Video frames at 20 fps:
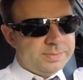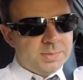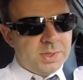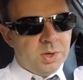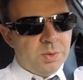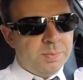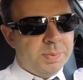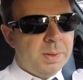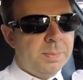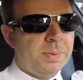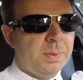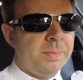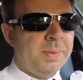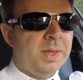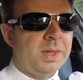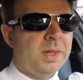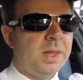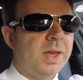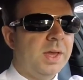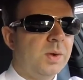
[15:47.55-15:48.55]
you know, people
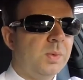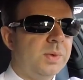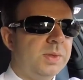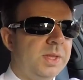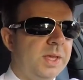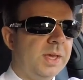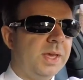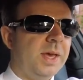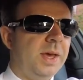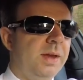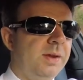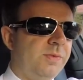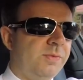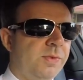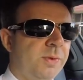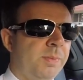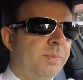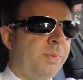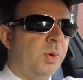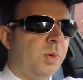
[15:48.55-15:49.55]
may like what they get
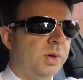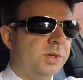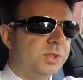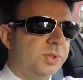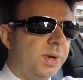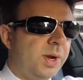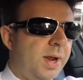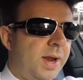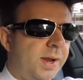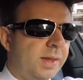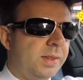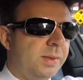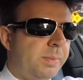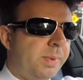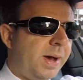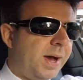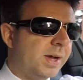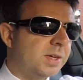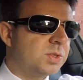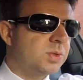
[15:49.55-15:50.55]
from Porsche right out of the
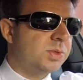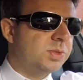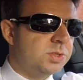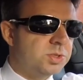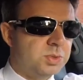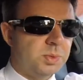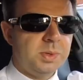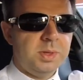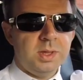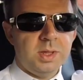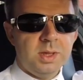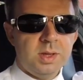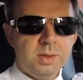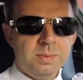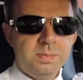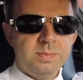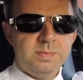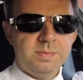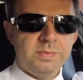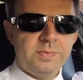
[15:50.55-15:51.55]
box, which is really
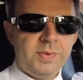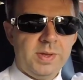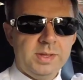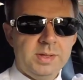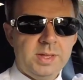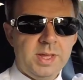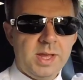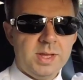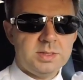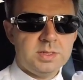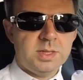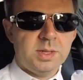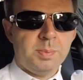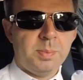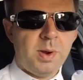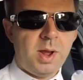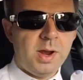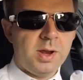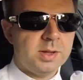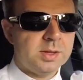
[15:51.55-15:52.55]
a fantastic
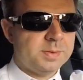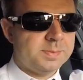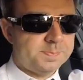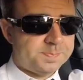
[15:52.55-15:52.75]
product.